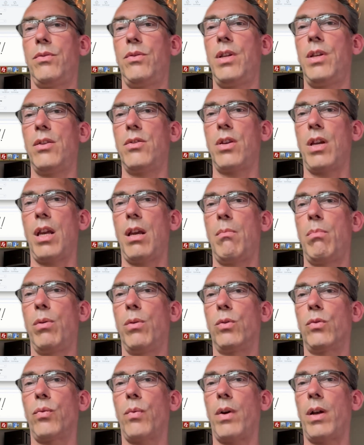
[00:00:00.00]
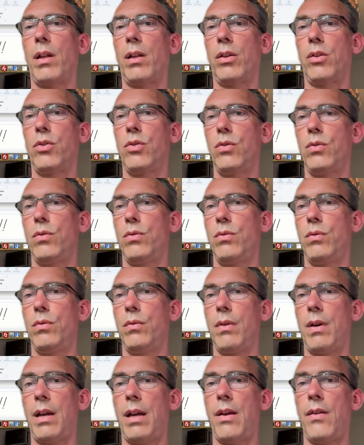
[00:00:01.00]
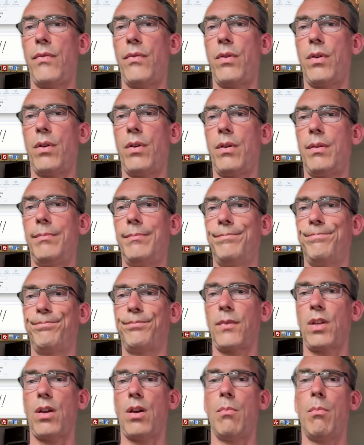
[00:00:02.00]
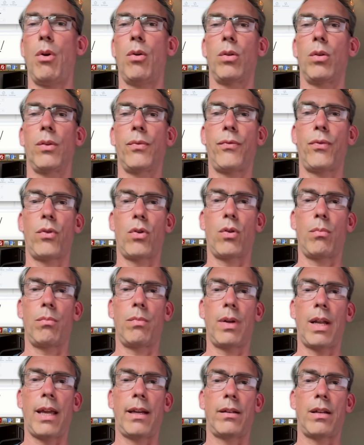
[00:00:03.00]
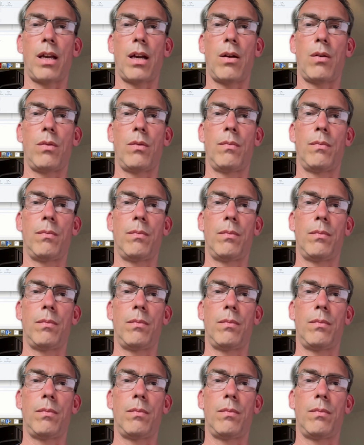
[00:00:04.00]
disabled while you have a modal form, like now.